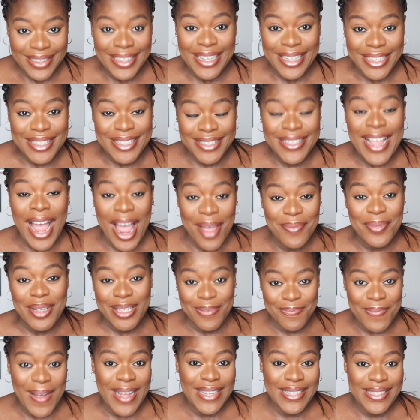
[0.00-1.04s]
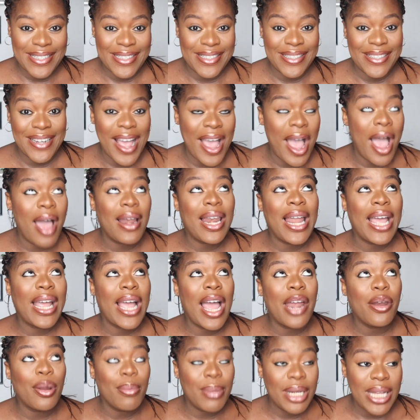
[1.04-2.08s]
it's time is passing.
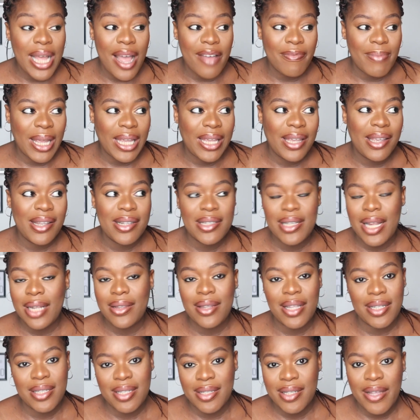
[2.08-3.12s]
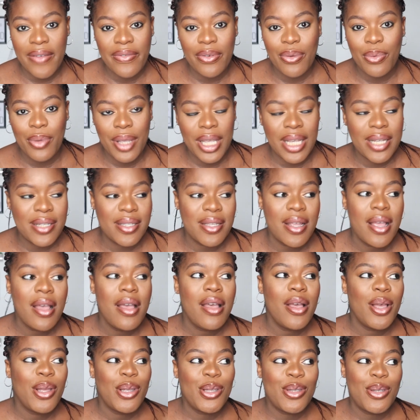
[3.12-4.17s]
Like, I normally have my kids at thirty-seven weeks,
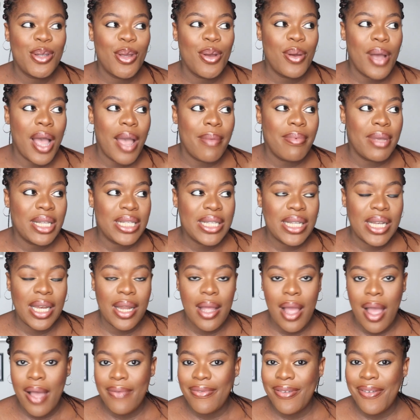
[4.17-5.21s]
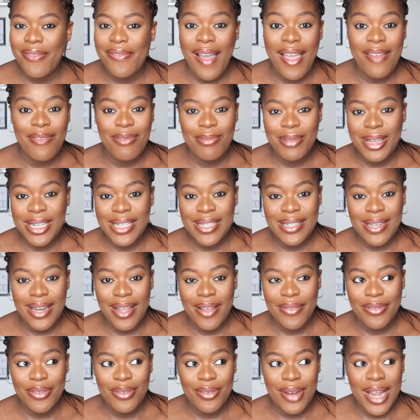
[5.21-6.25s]
so I basically have five weeks
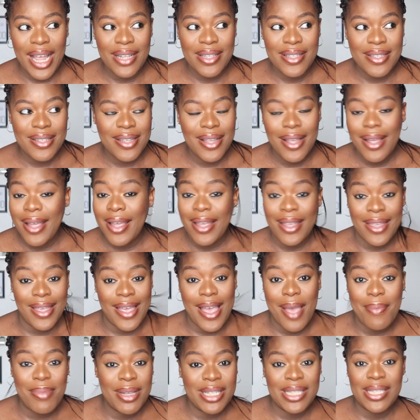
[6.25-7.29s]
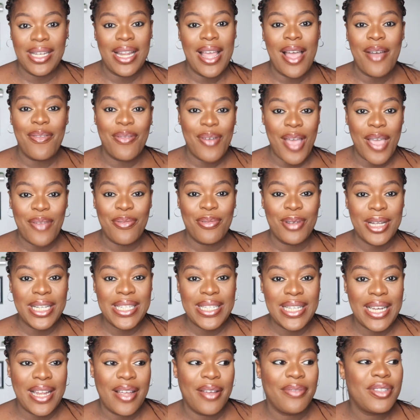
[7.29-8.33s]
left, right? Yeah, I basically have five
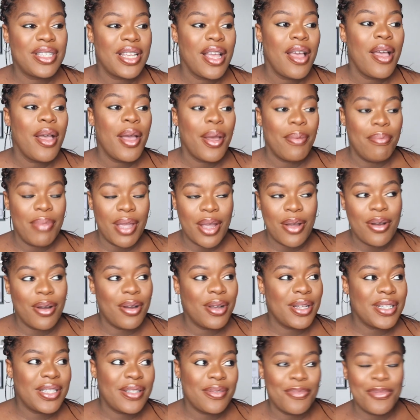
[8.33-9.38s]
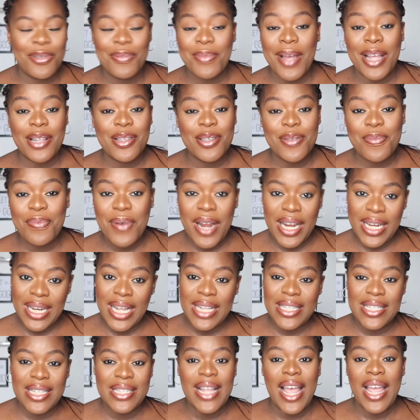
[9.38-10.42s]
weeks left, because with my two
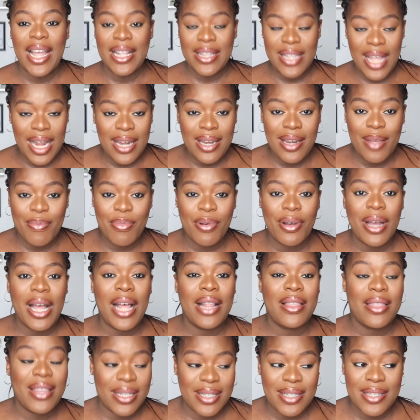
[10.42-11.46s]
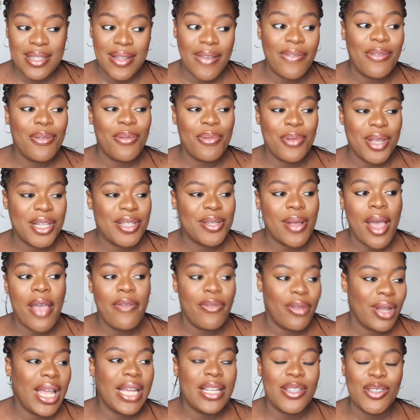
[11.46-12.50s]
pregnancies I entered labor at thirty-seven weeks, so I
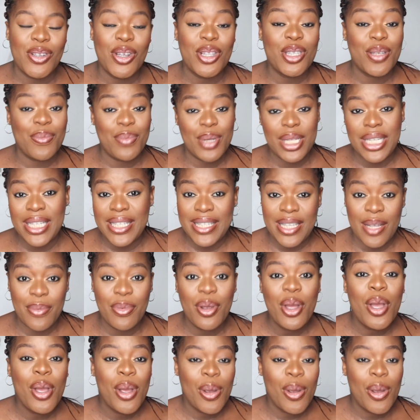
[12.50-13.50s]
feel like it's going to be the same